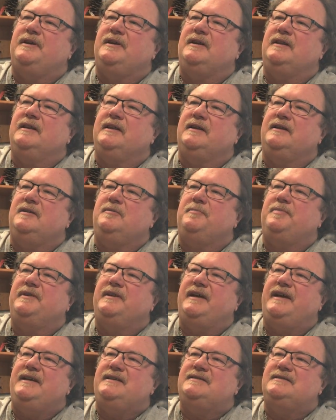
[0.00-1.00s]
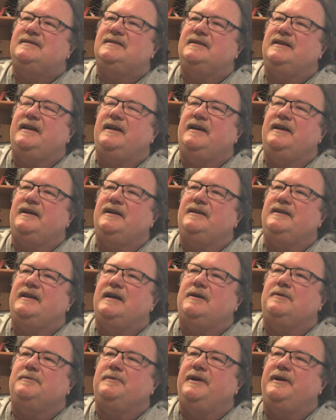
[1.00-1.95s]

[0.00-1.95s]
and click it in place, and that